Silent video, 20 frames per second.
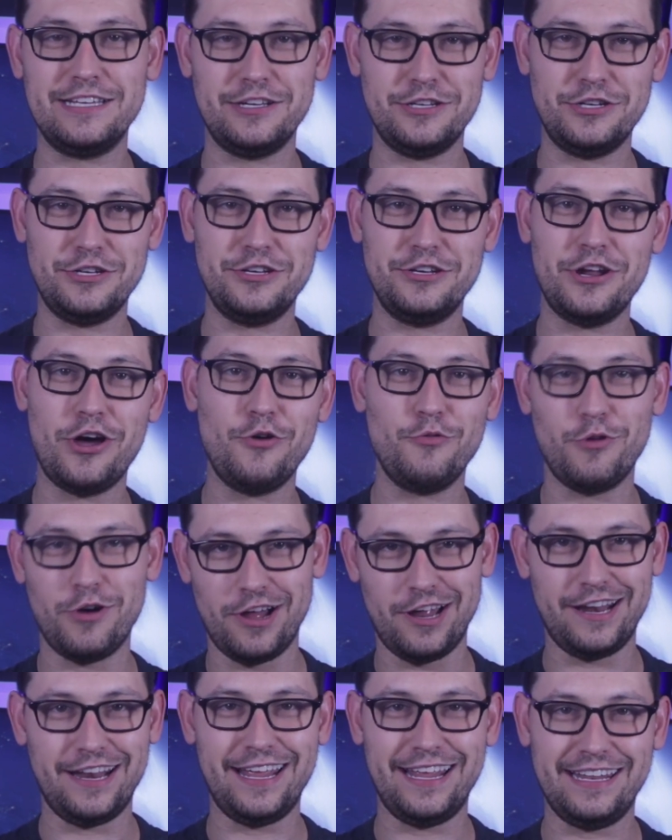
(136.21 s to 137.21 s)
to no
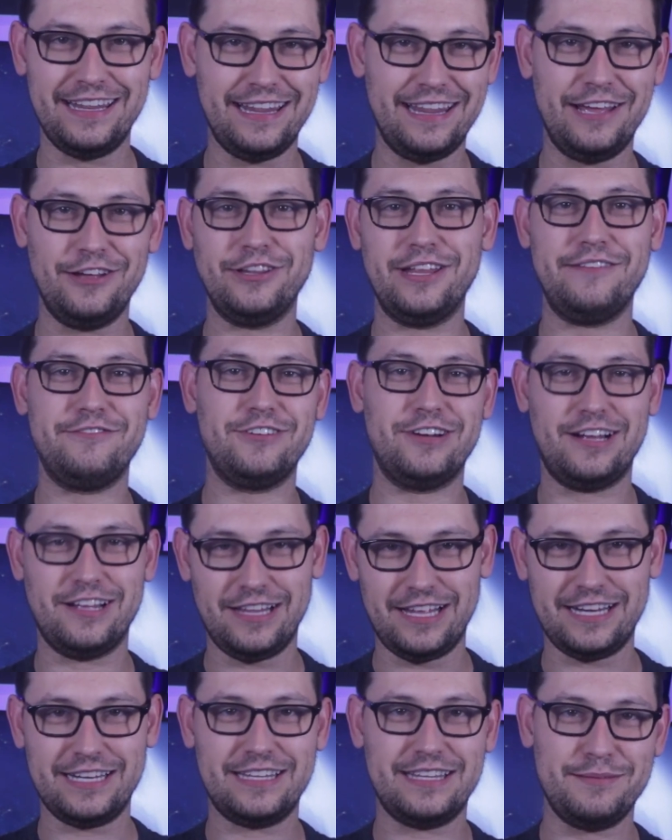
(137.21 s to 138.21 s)
one and they'll never
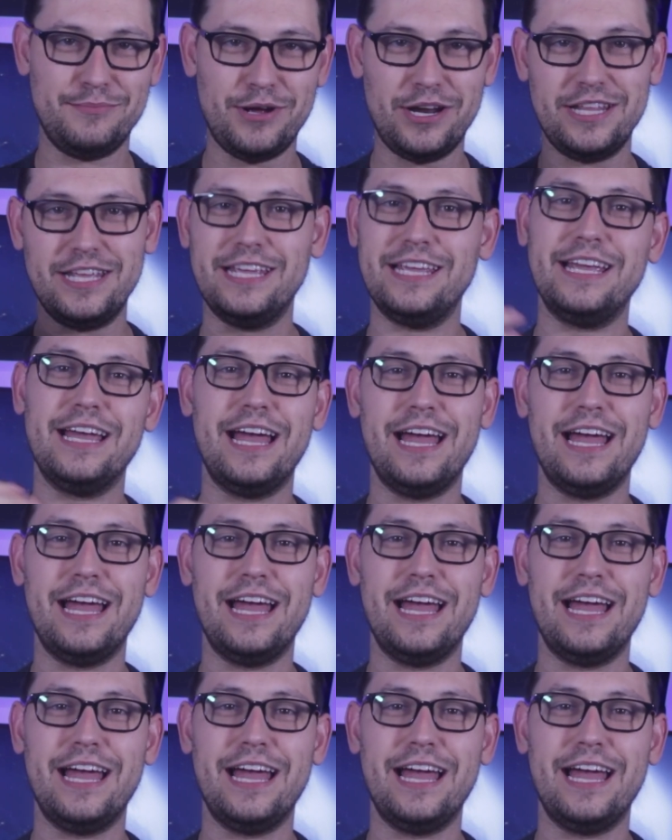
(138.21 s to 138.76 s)
collect the money,